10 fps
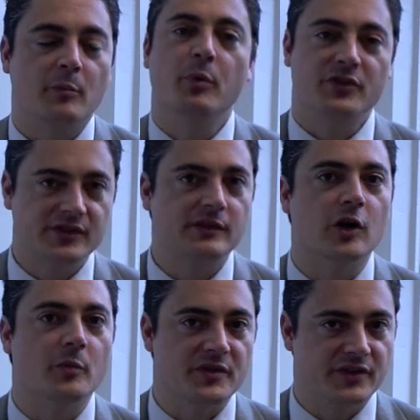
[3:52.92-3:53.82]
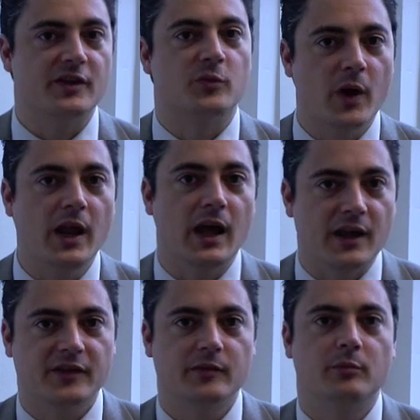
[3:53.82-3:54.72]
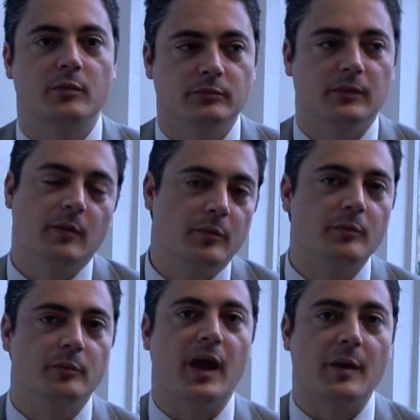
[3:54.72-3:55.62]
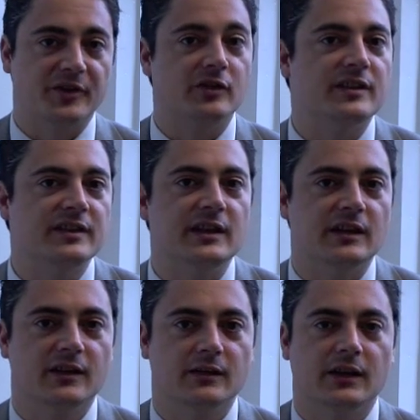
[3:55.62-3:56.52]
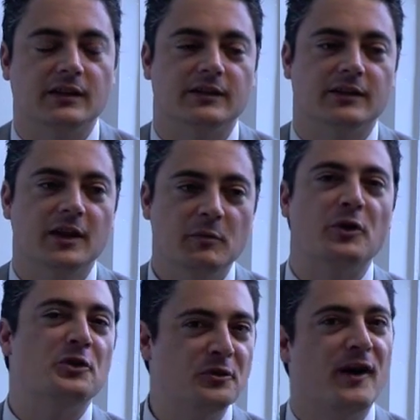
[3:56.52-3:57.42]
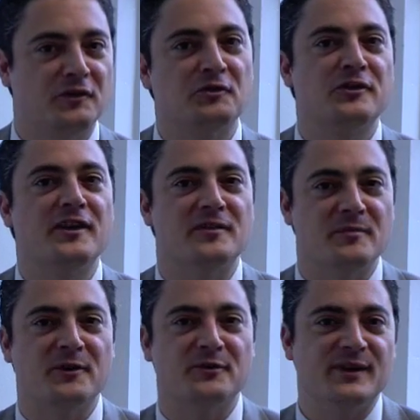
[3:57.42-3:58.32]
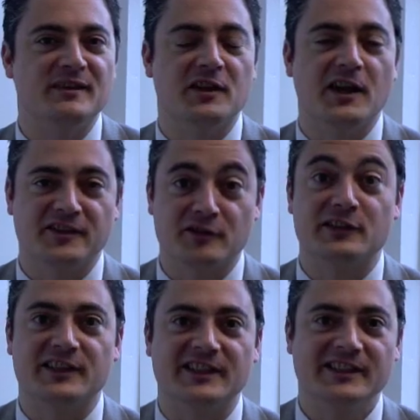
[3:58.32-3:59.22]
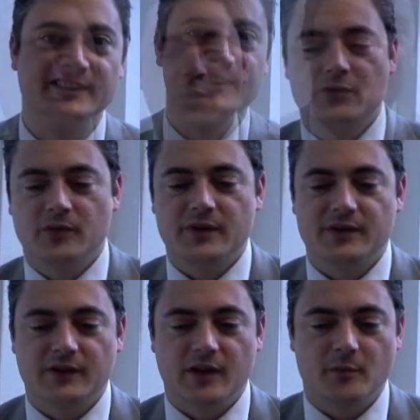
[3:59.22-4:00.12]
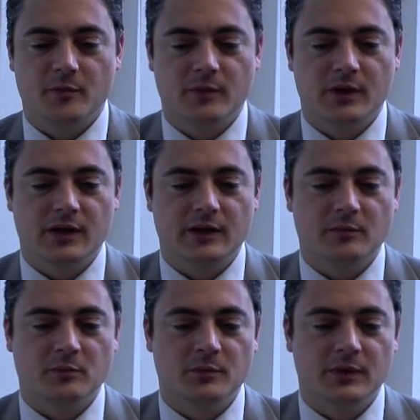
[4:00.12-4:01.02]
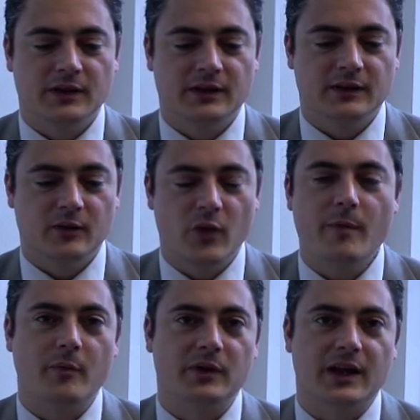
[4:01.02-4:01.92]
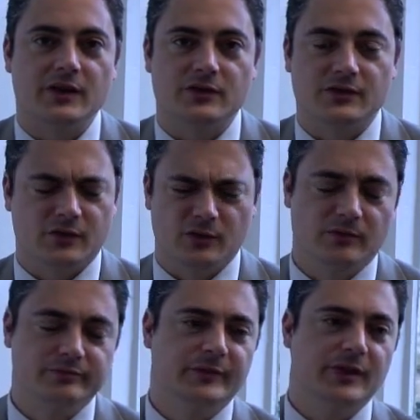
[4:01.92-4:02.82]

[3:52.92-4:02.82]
positive comments as well as perhaps critique, and you do have to train them how to leave nice critique. Most of these web applications, or